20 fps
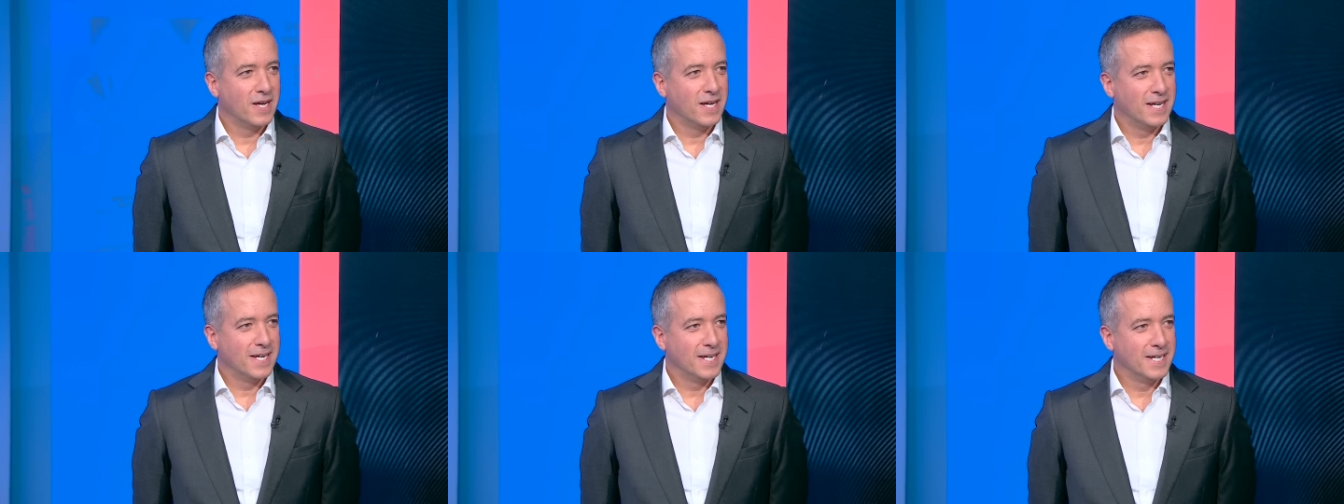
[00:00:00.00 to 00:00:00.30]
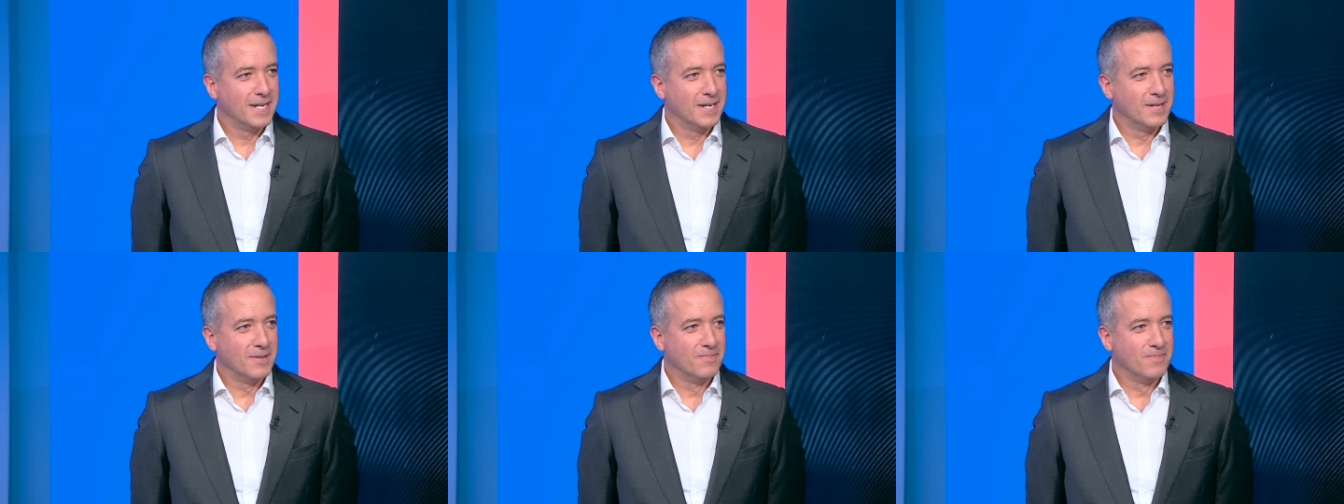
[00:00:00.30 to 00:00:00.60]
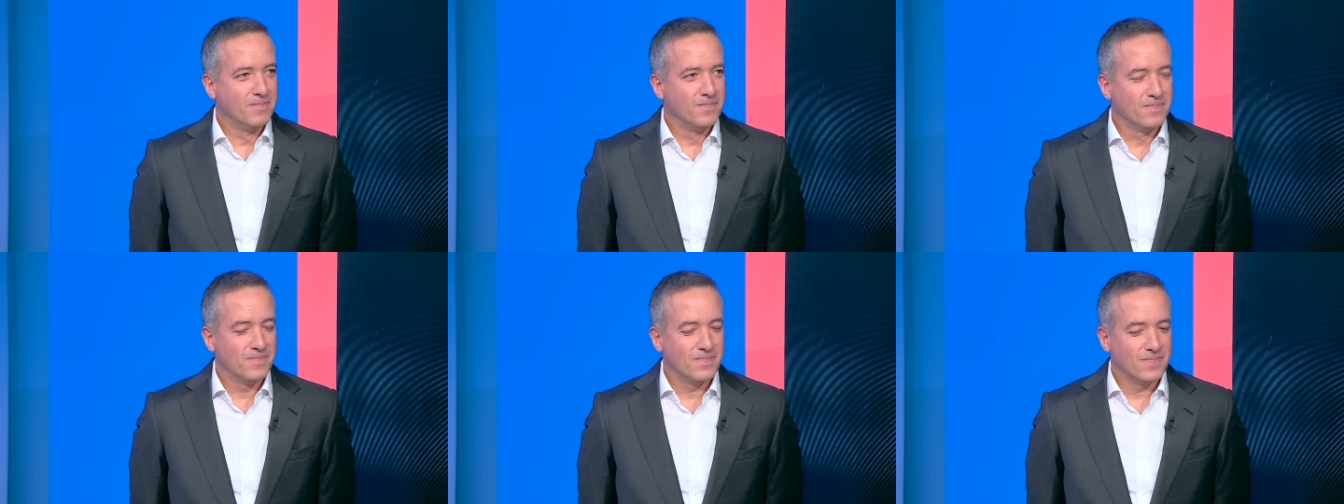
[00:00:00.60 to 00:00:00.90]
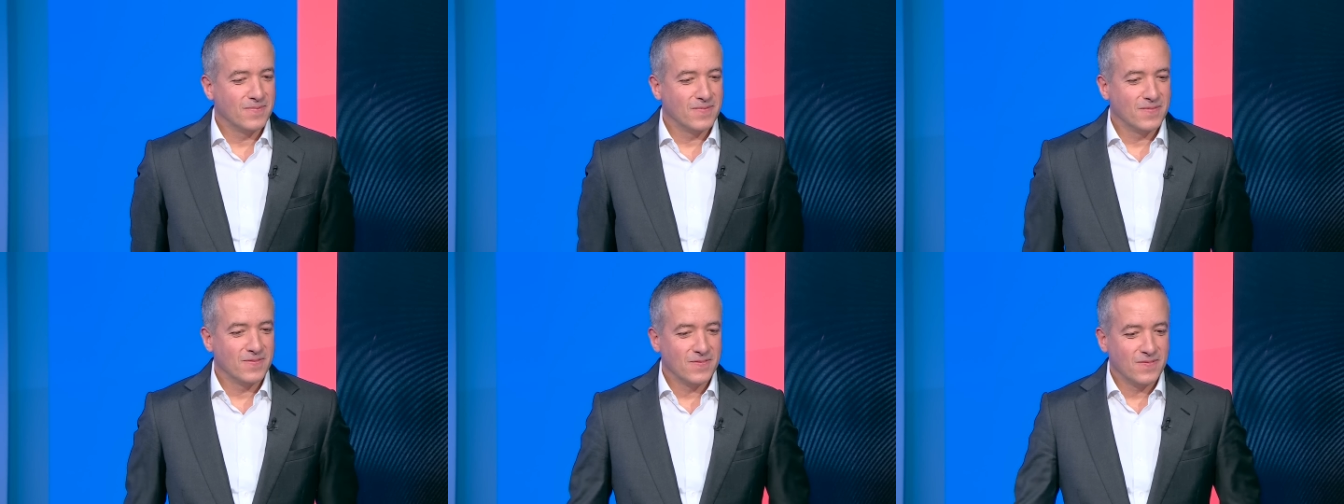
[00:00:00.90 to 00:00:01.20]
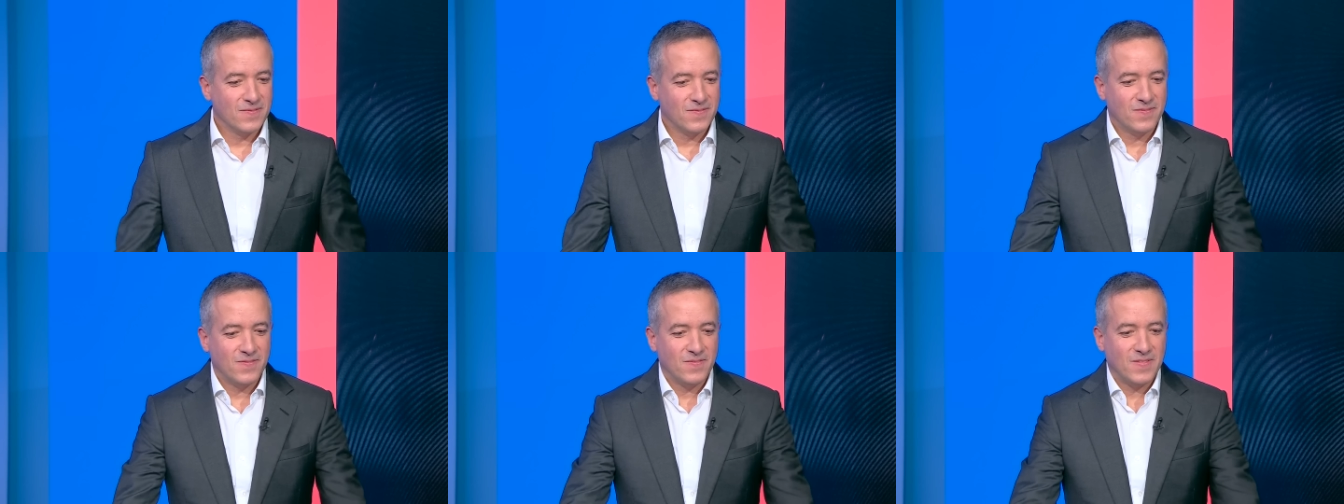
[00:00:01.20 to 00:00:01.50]
Um,
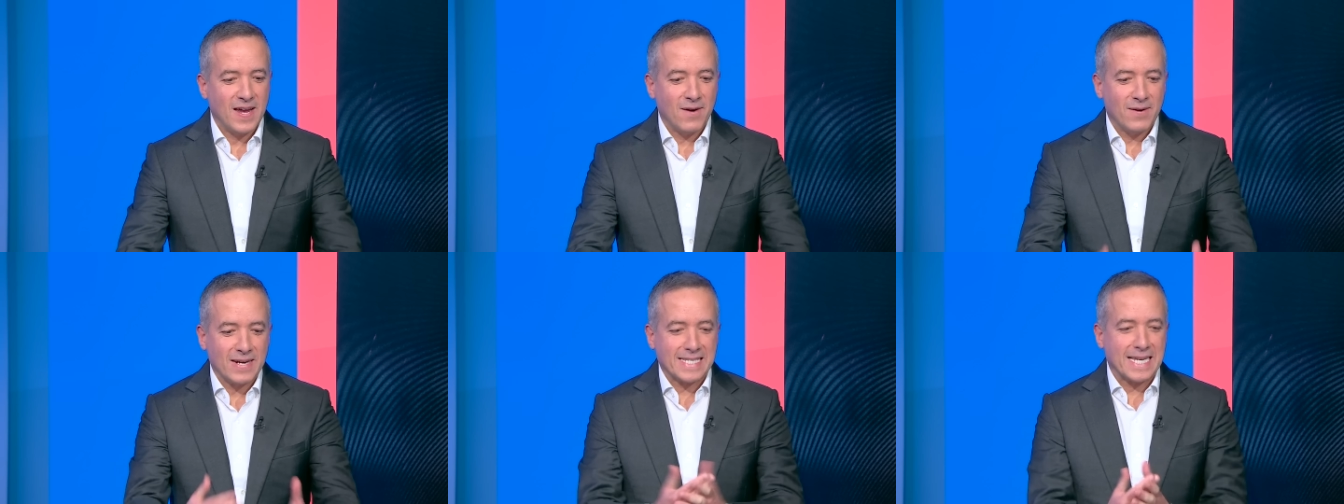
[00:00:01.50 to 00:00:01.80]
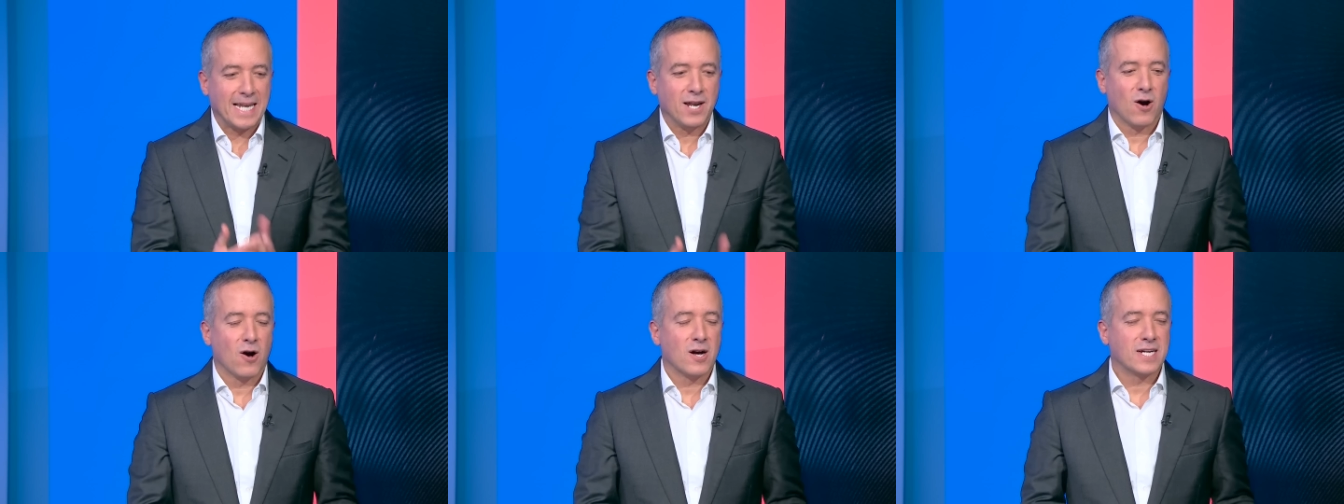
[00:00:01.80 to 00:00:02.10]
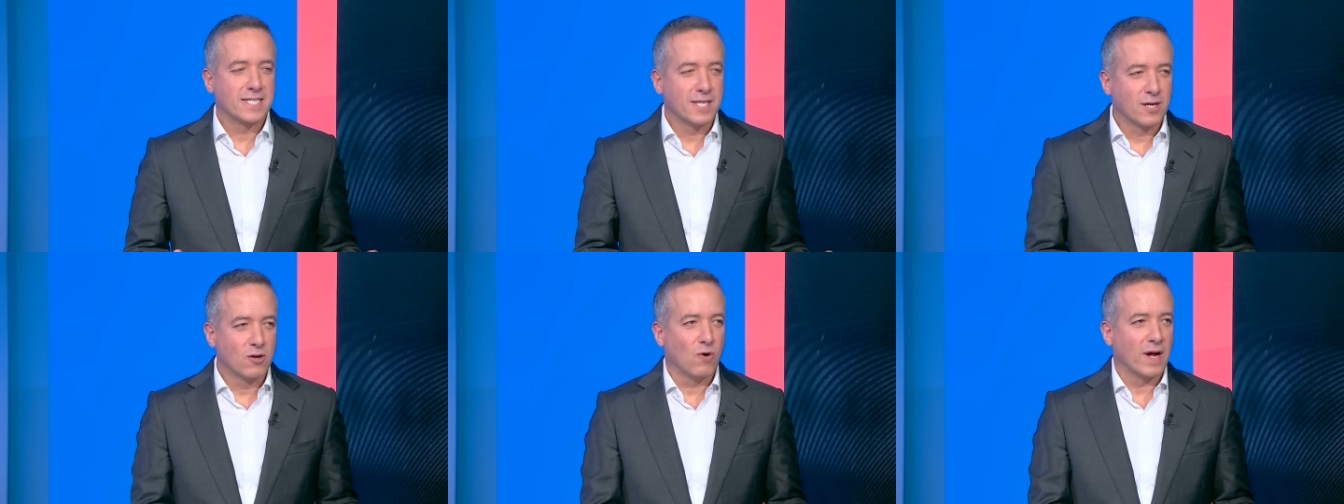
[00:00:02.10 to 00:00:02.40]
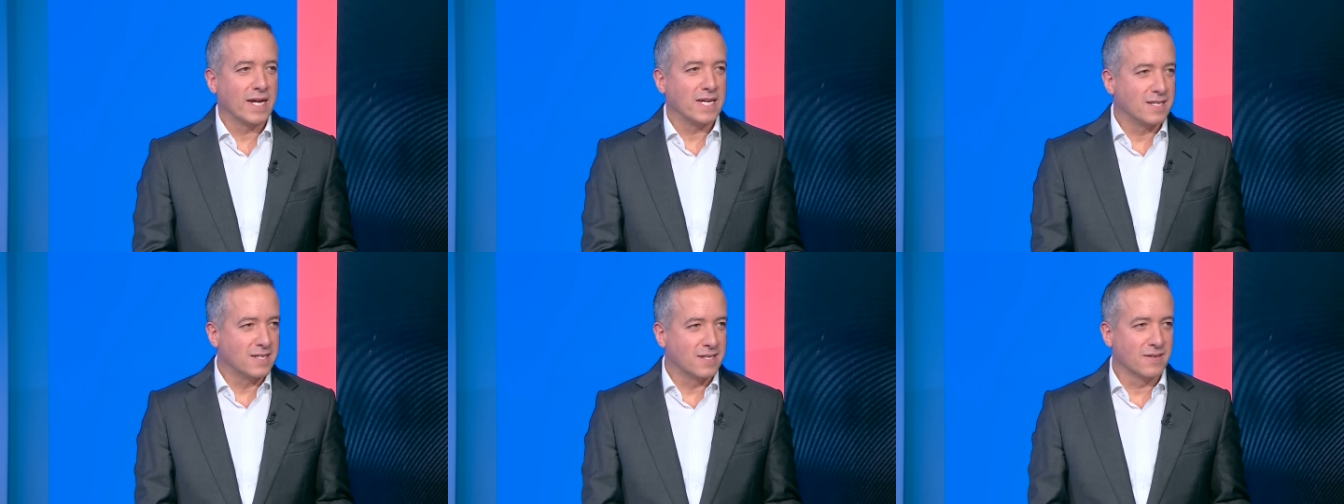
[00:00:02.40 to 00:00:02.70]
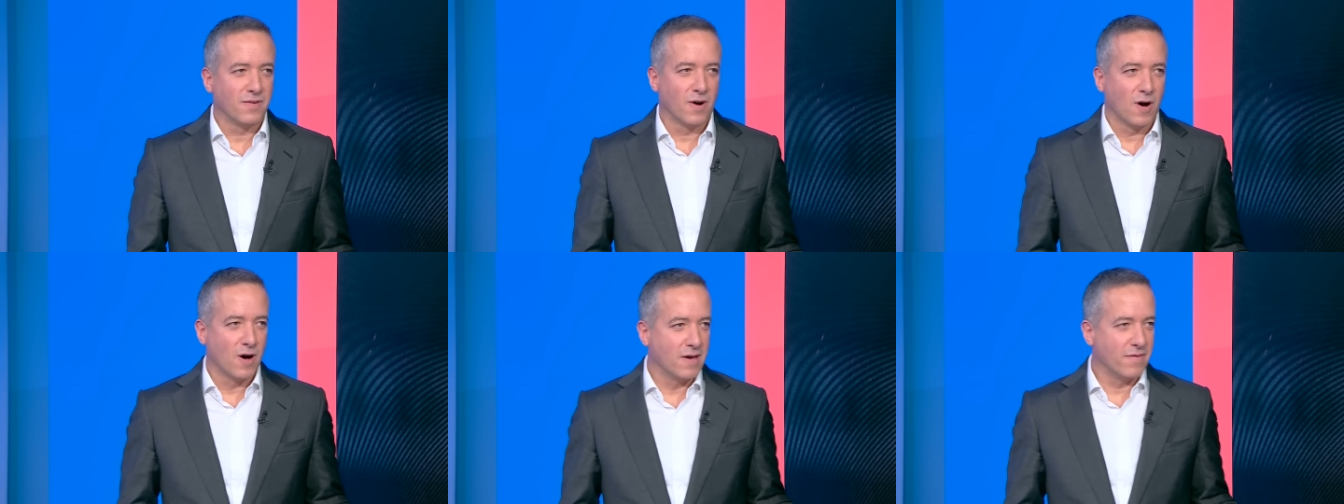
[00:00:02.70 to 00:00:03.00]
Erik ten Hag is the great
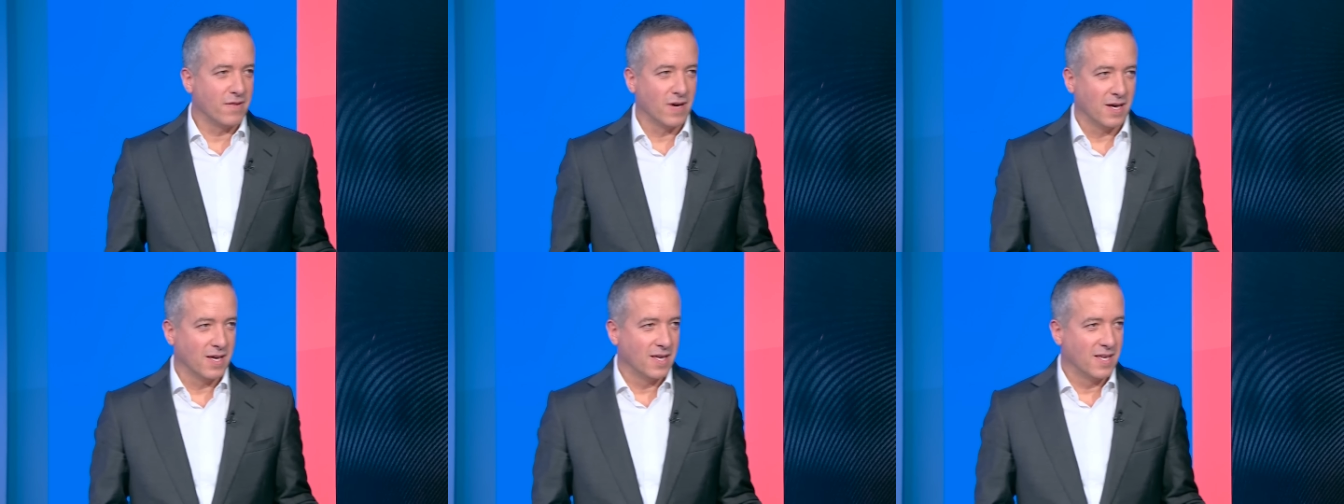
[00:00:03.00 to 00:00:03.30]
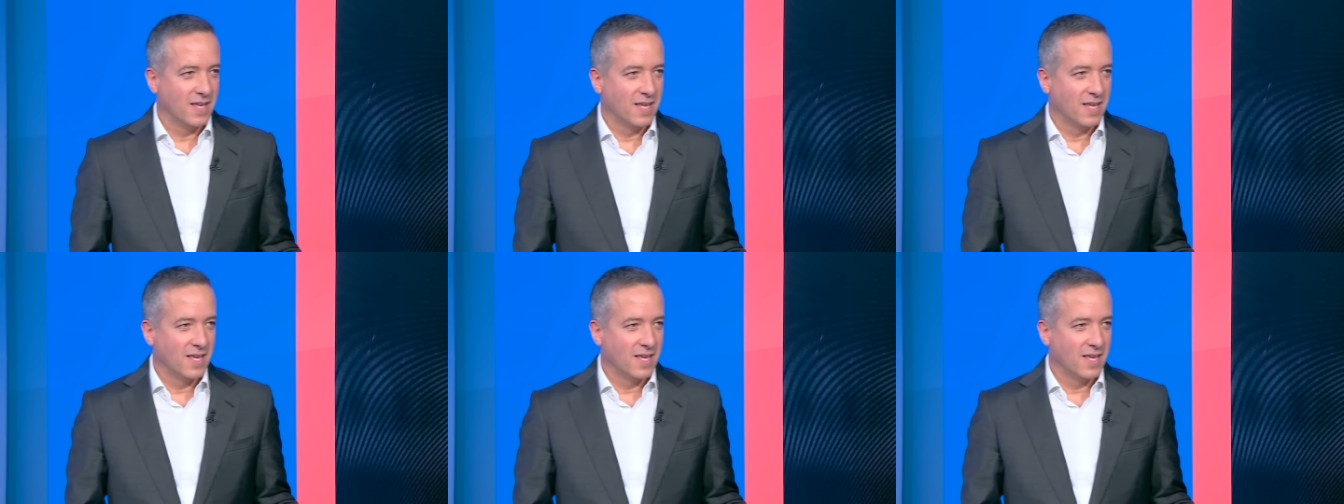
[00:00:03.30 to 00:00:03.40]
survivor.